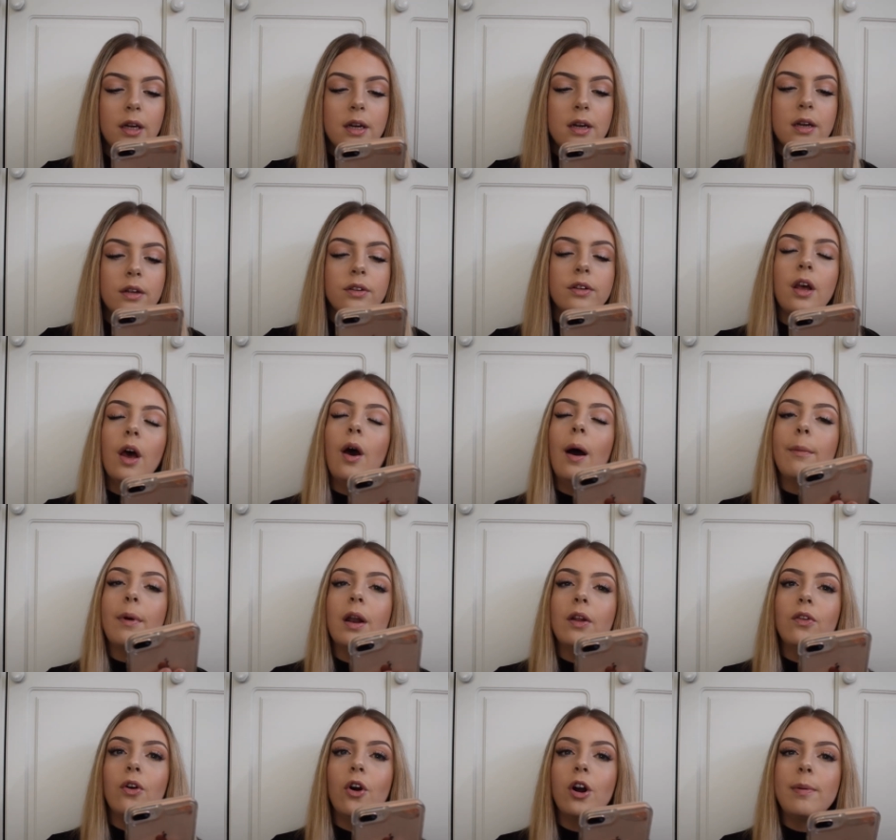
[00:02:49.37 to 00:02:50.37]
So I'm
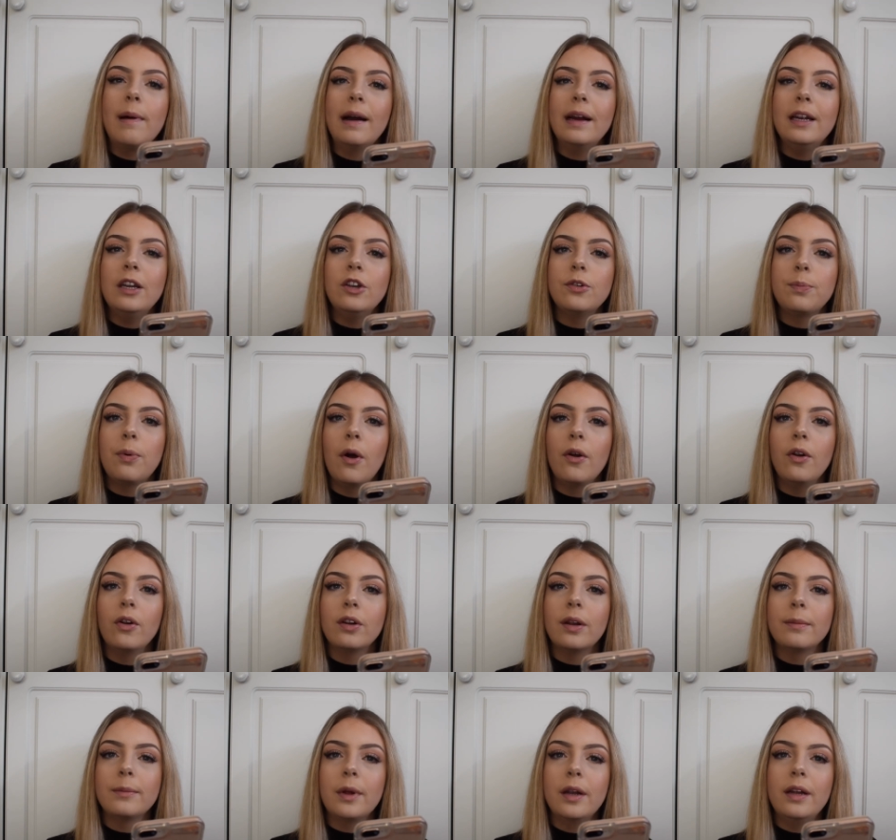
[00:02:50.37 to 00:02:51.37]
going to talk about each product,
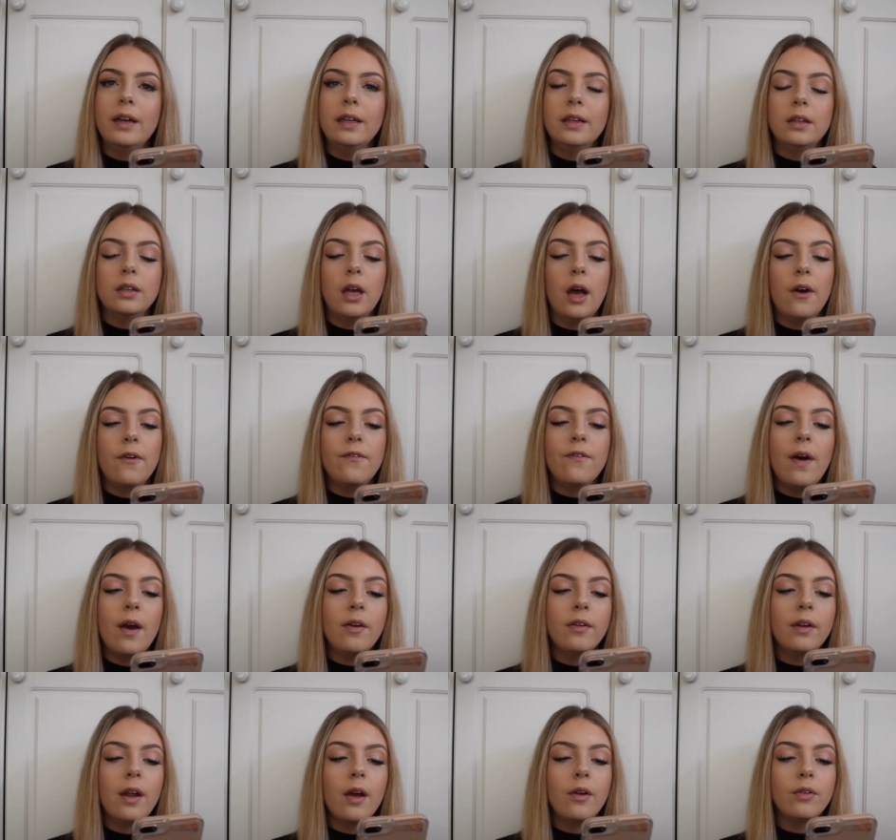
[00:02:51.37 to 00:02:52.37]
and I'm going to insert
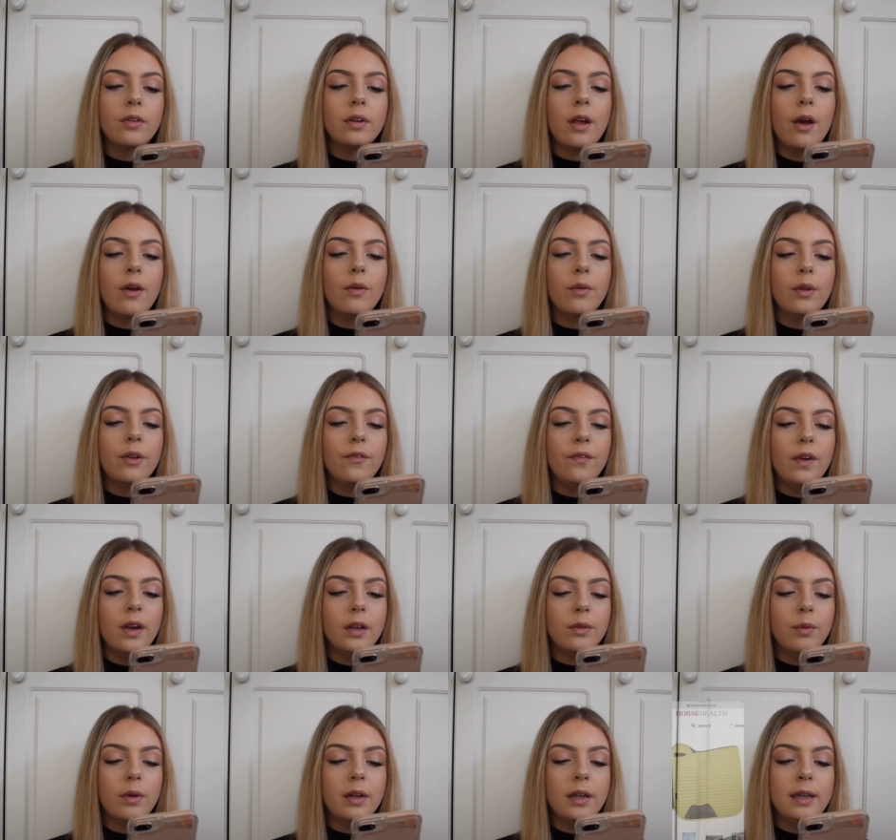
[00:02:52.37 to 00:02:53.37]
photos. So the
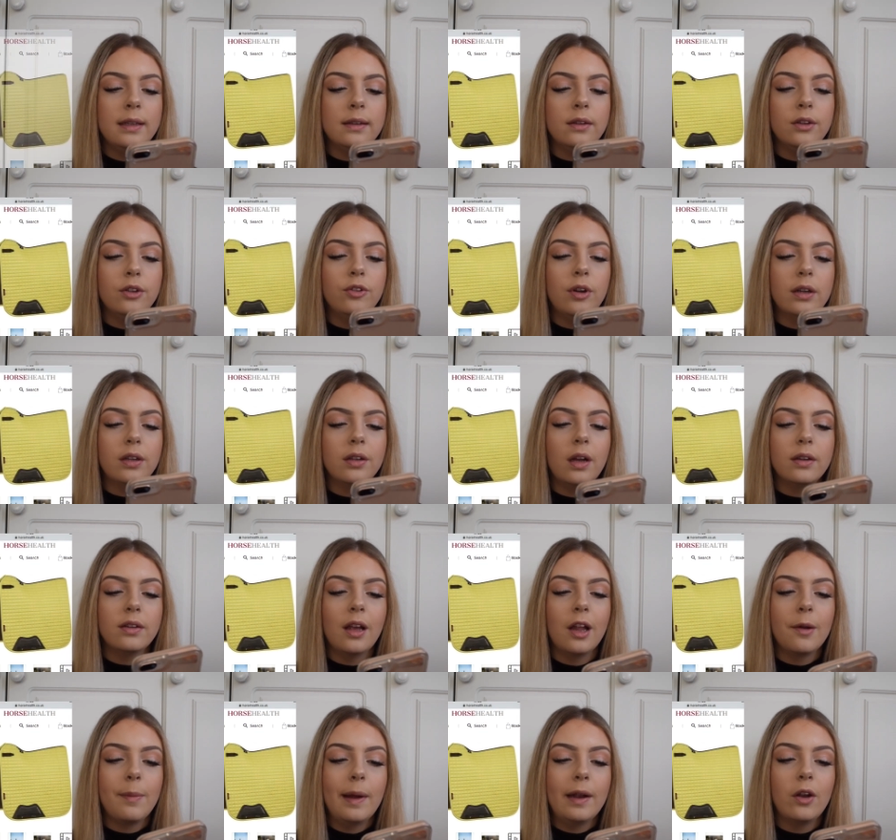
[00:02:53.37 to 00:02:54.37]
first one is the dressage
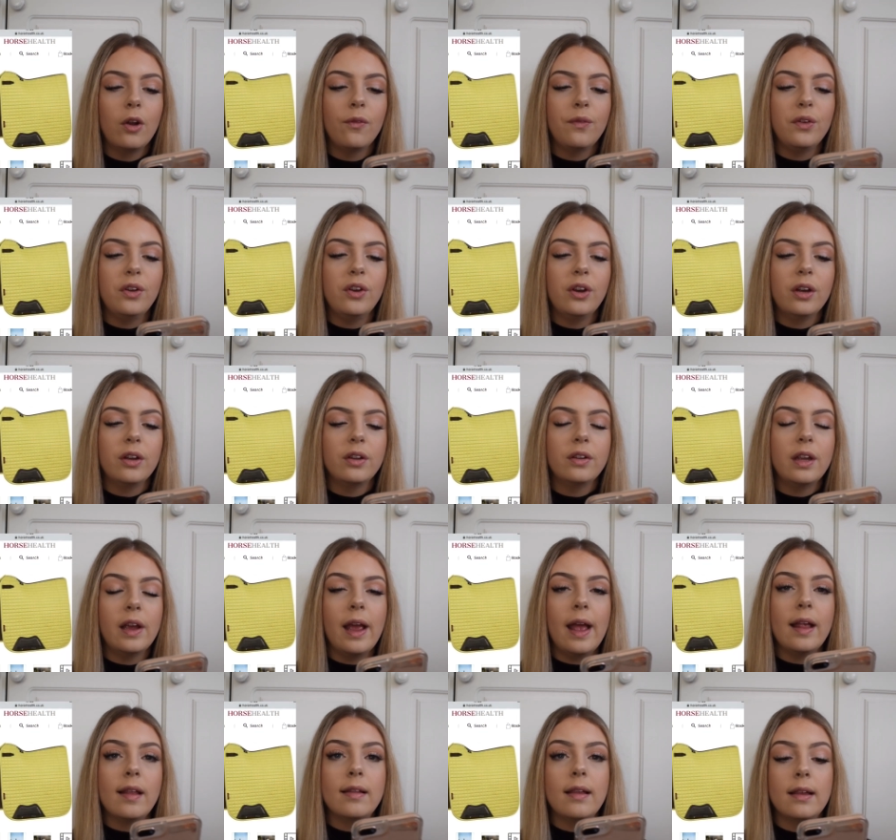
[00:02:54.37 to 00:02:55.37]
saddle pad, and obviously you can see
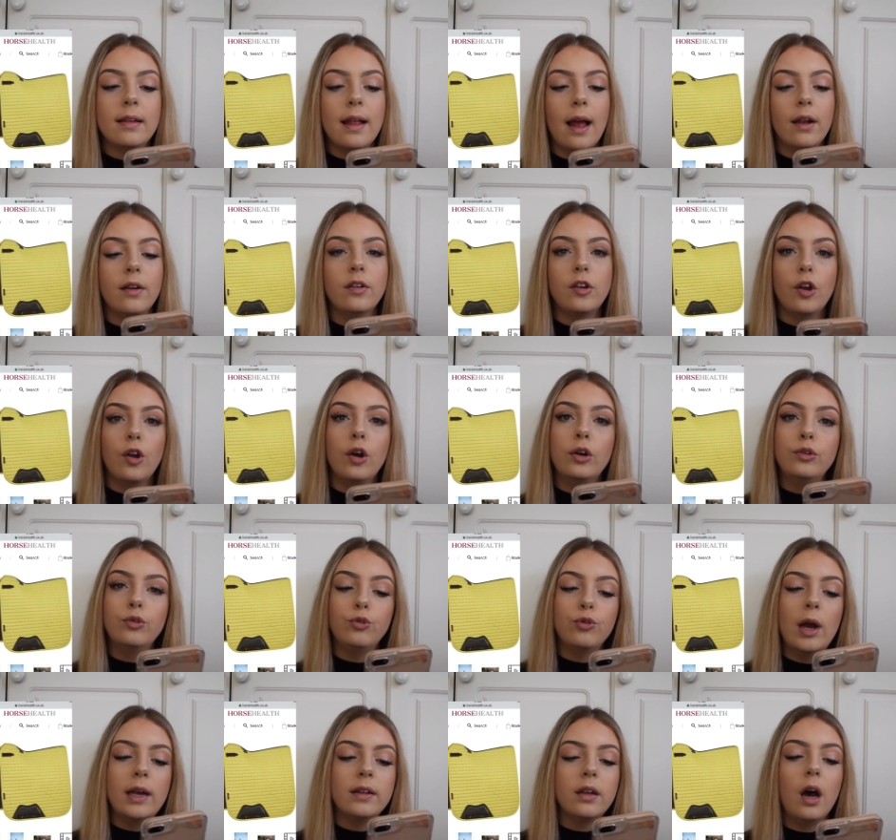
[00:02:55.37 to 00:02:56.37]
it's the standard
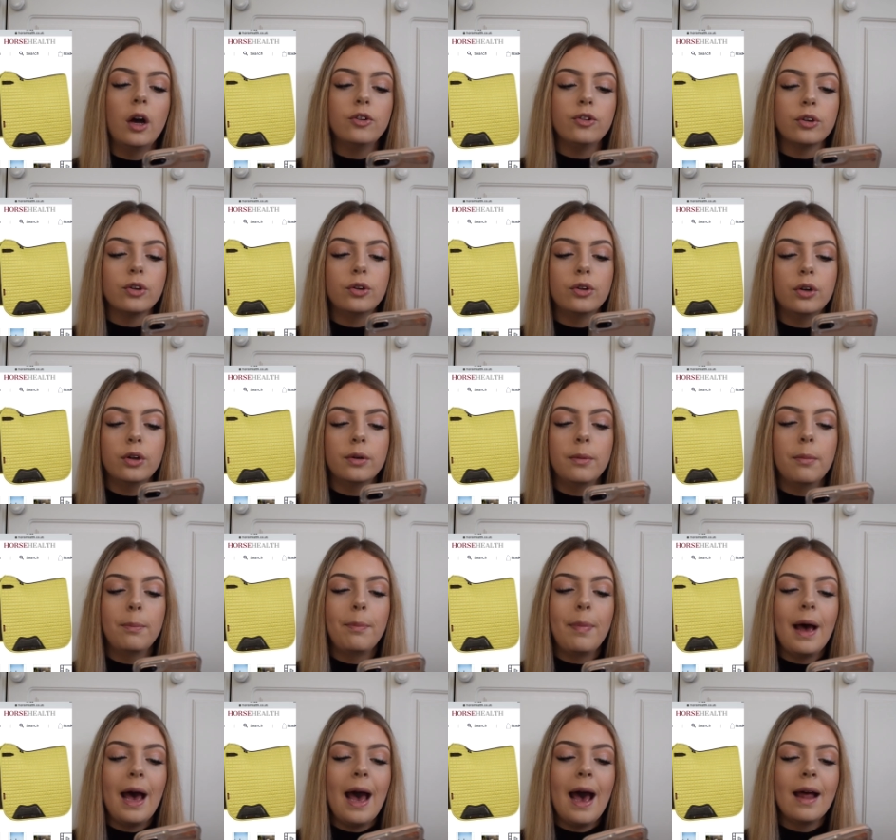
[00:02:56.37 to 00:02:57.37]
dressage cut
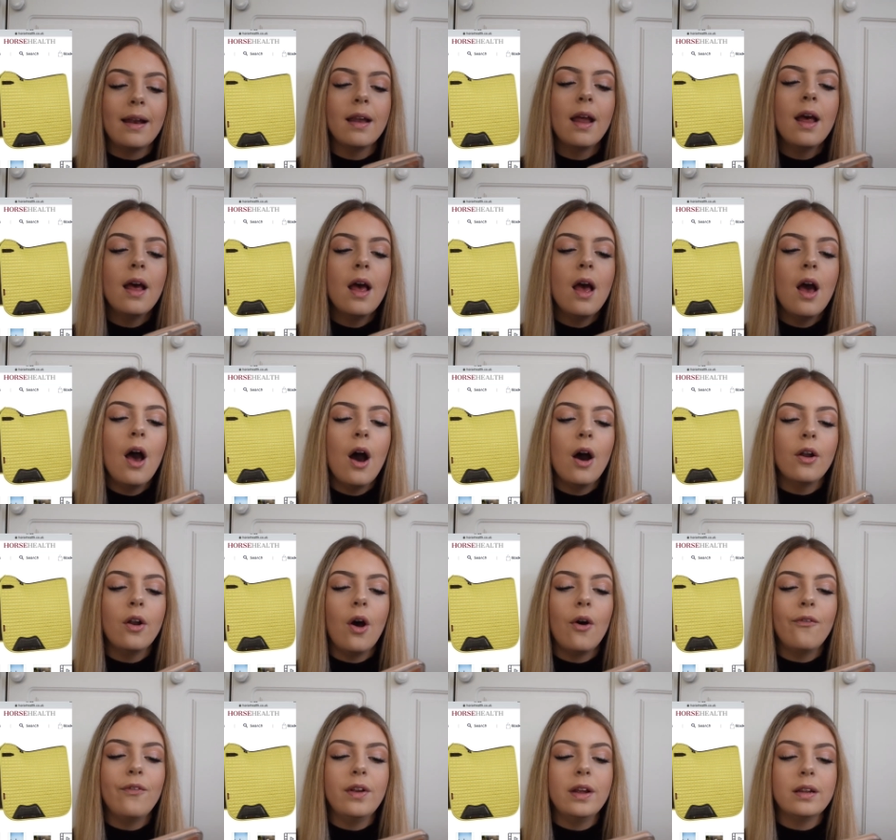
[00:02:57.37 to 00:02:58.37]
pad, and
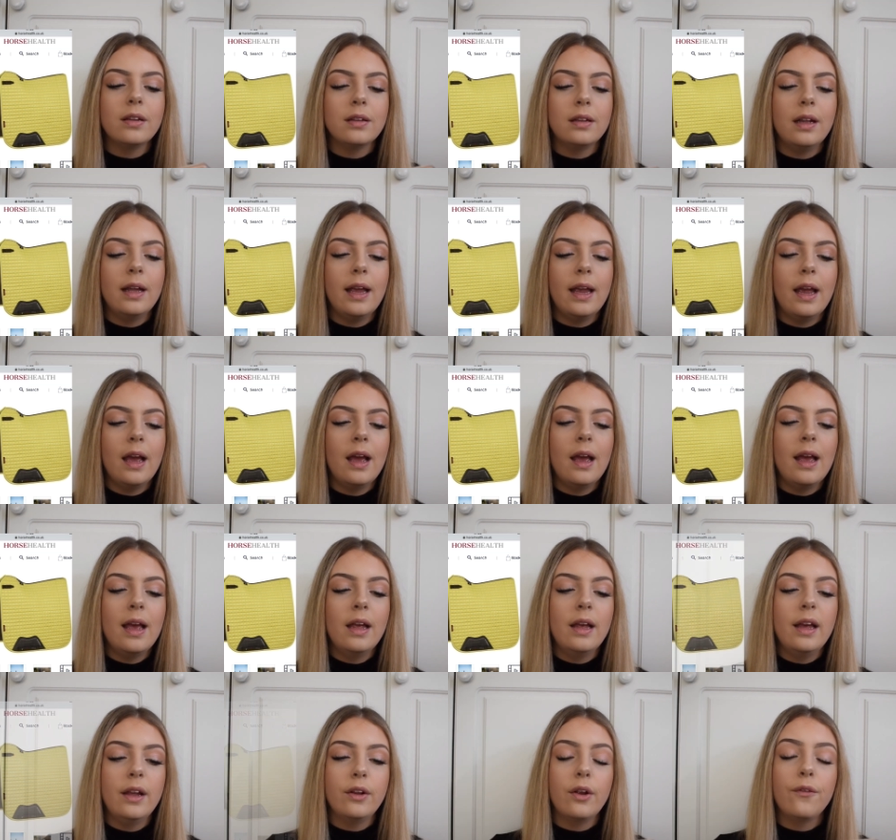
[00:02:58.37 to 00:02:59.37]
obviously
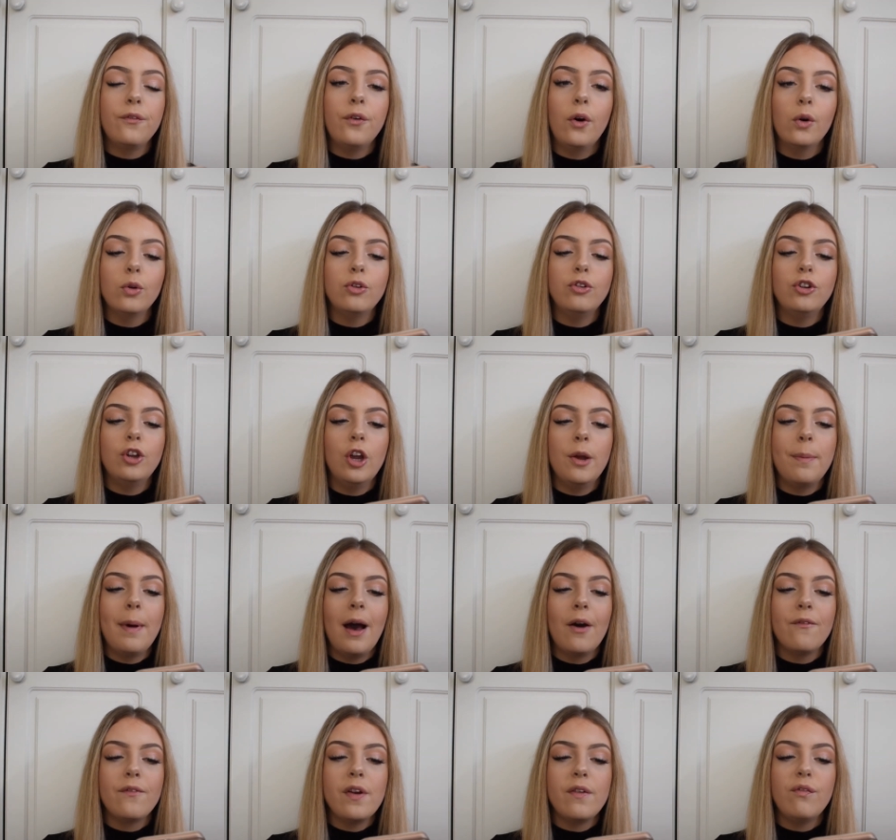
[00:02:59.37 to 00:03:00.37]
it is
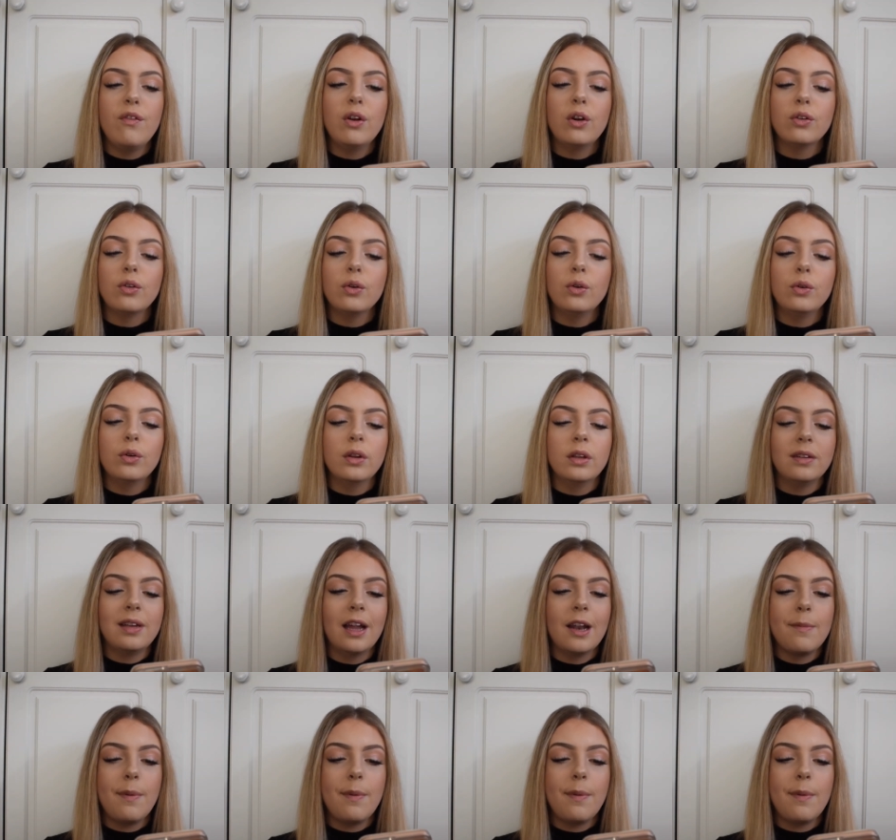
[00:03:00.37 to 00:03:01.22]
£42.50 because all the saddle